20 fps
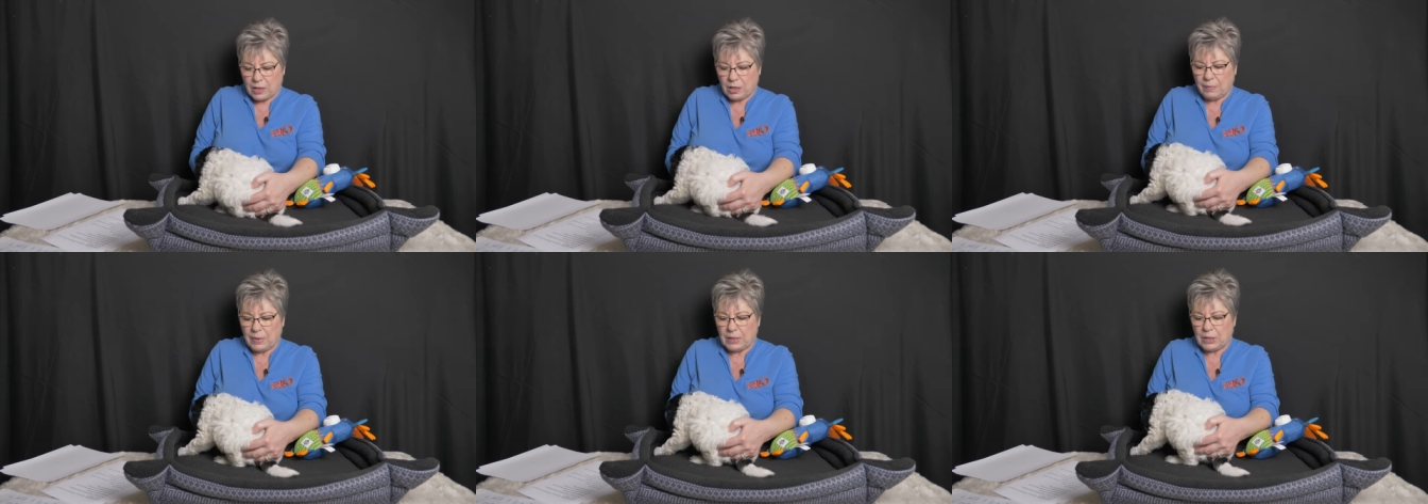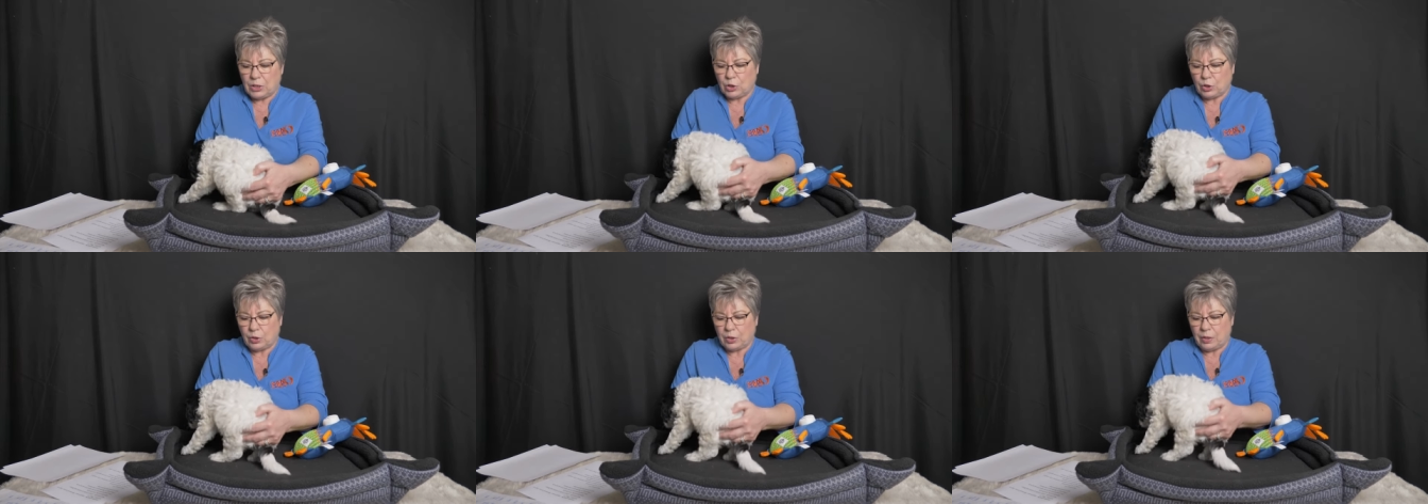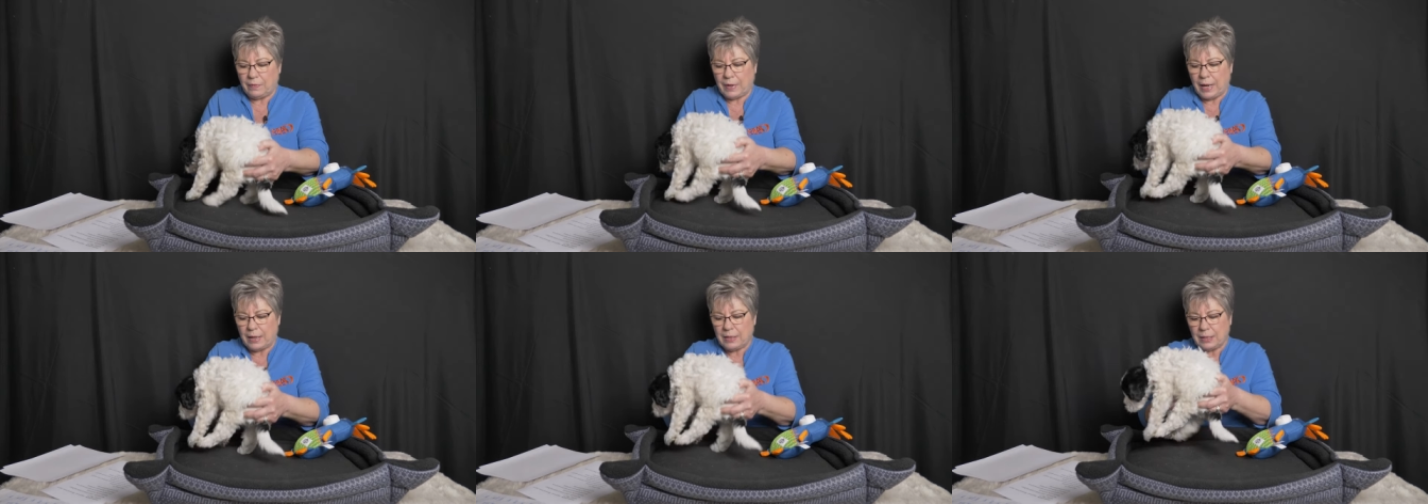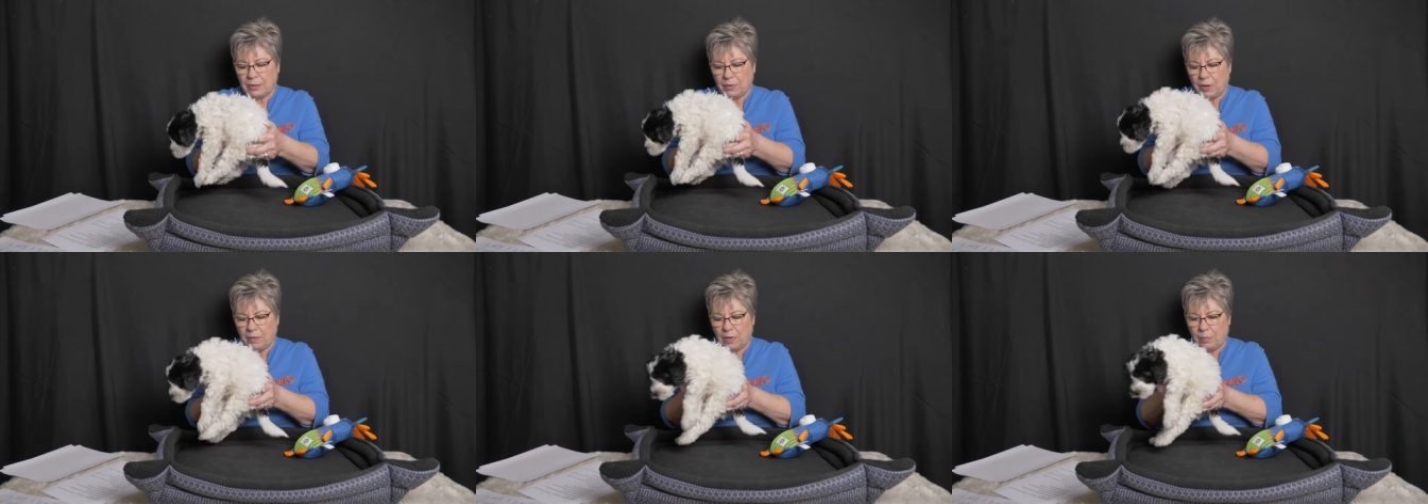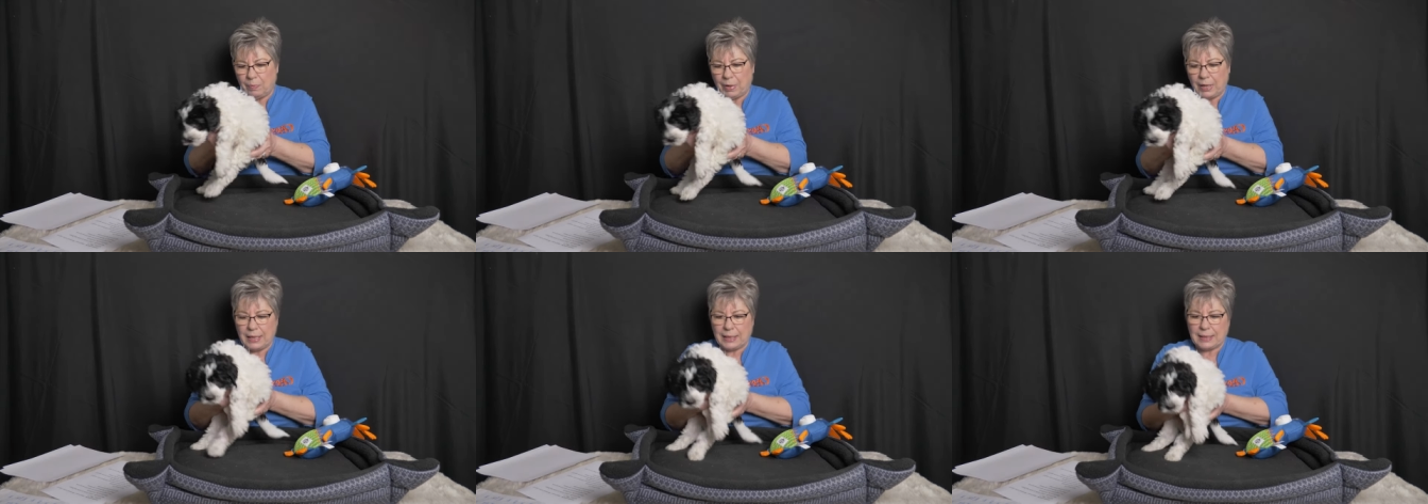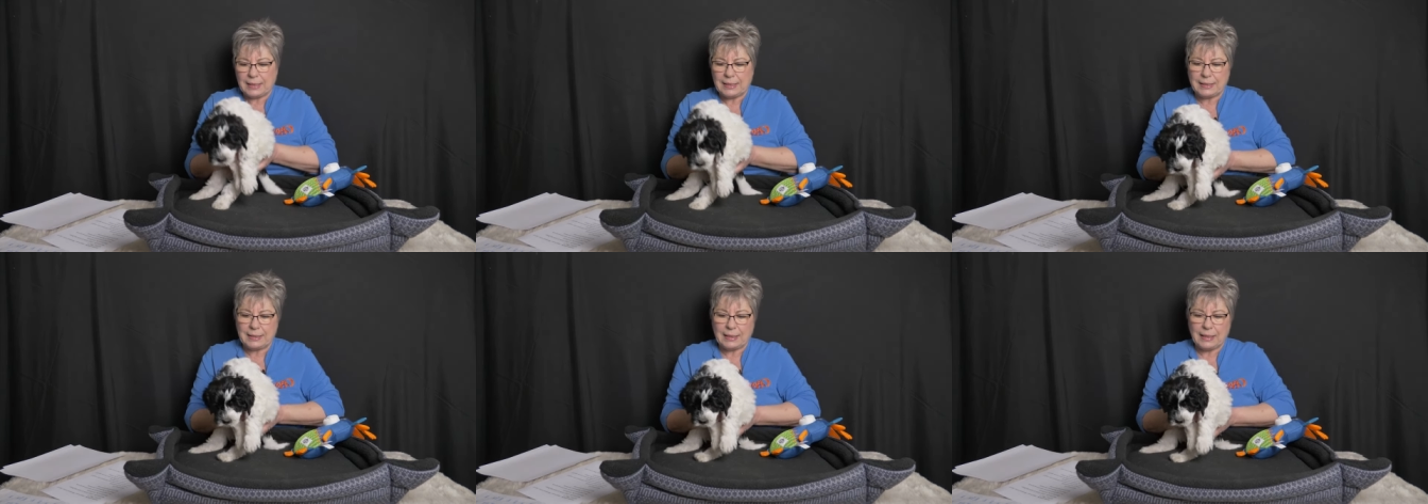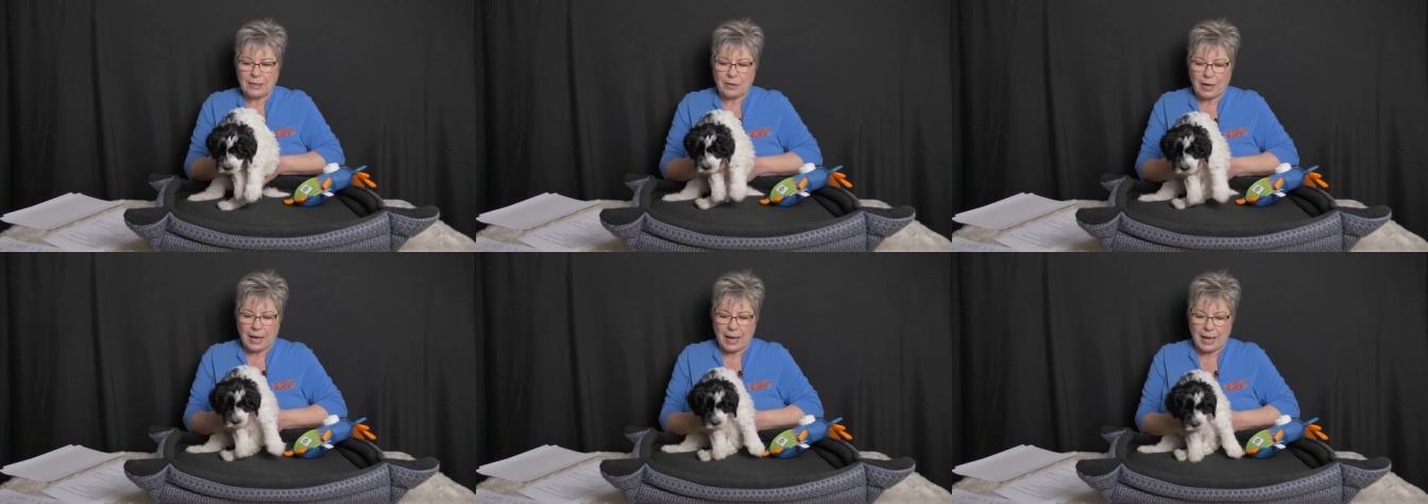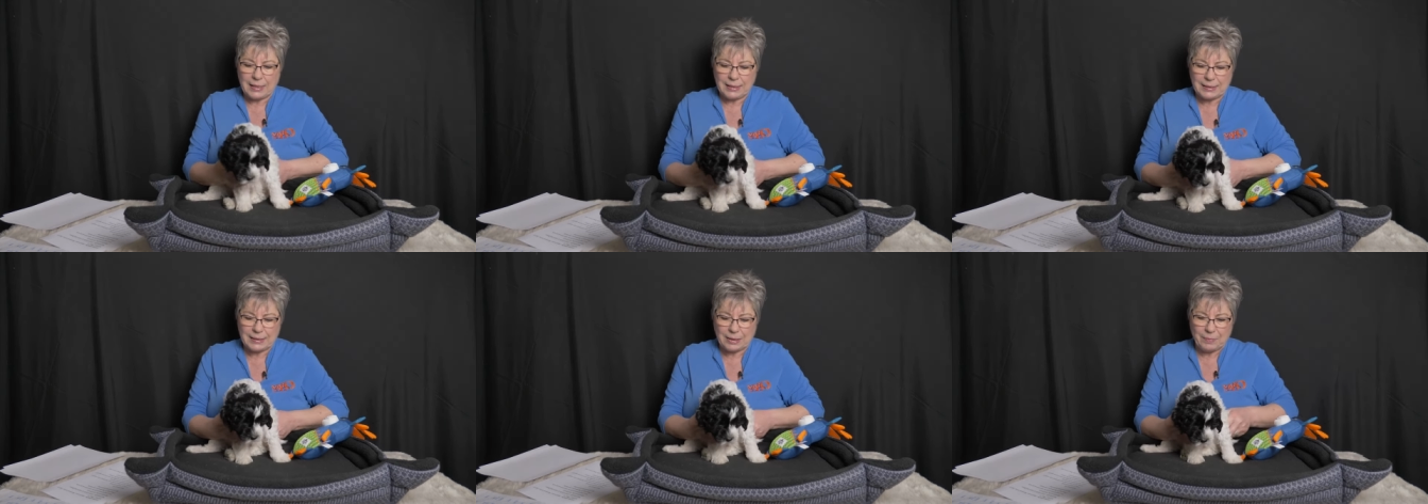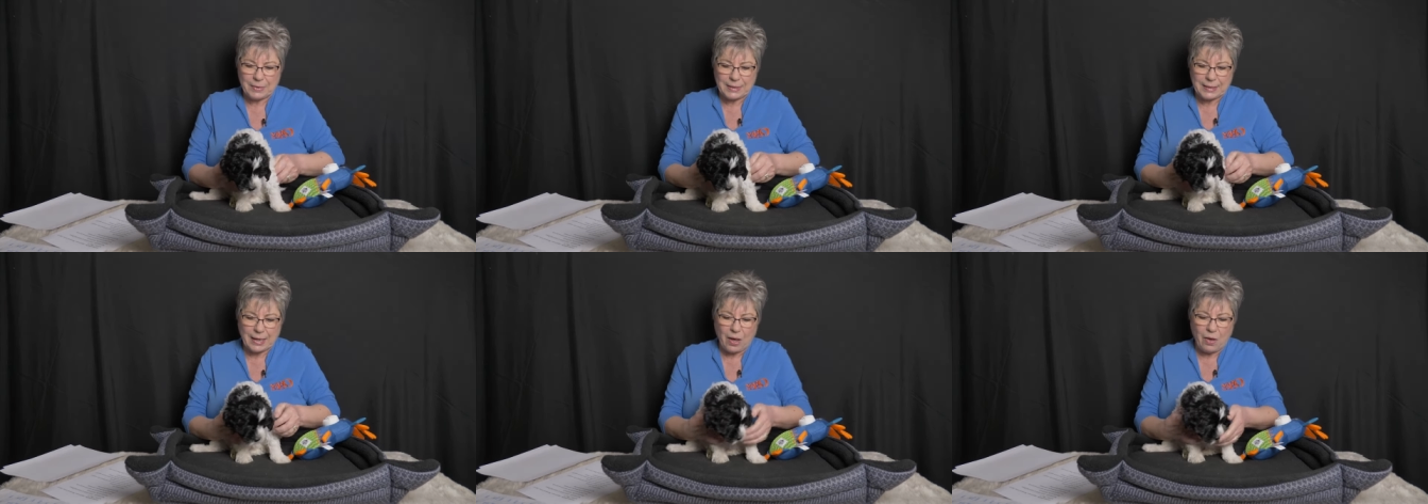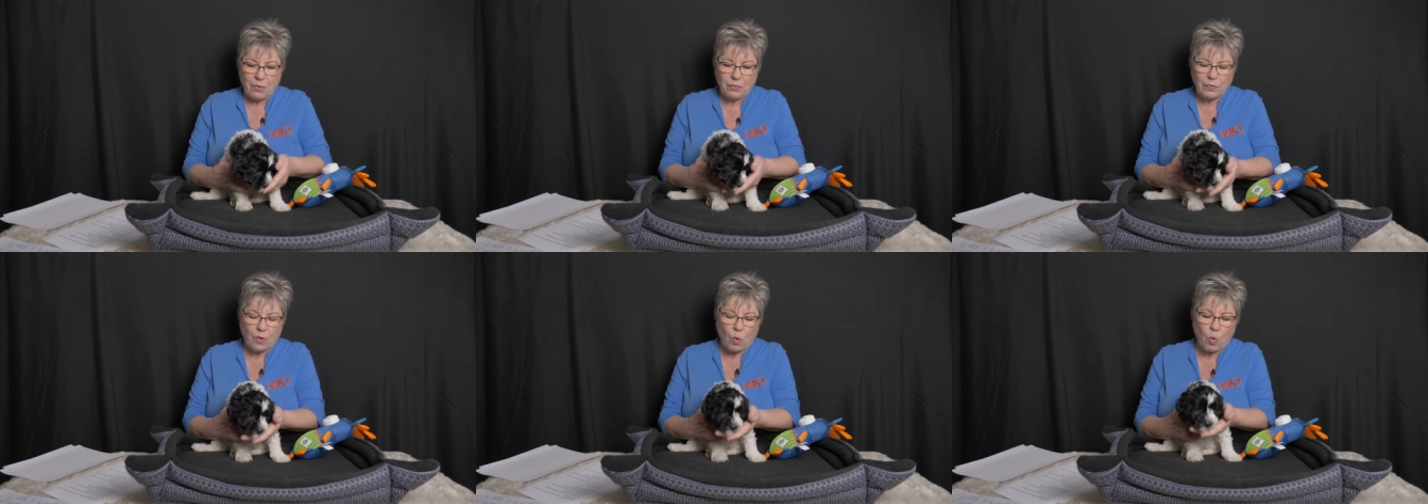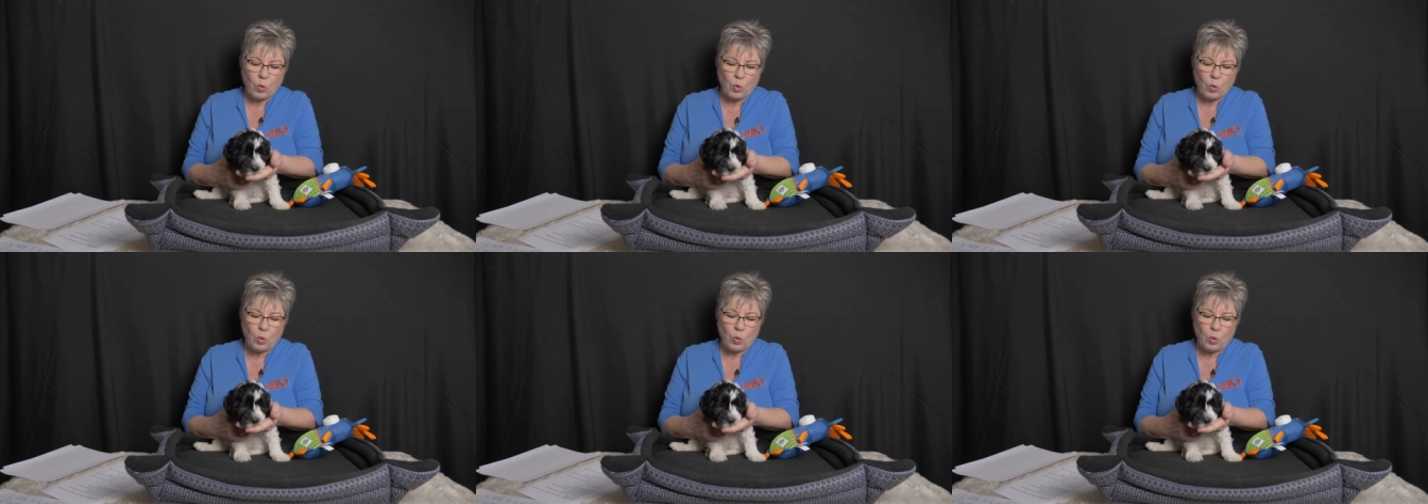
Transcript: You want to turn around so everybody can see your handsome self?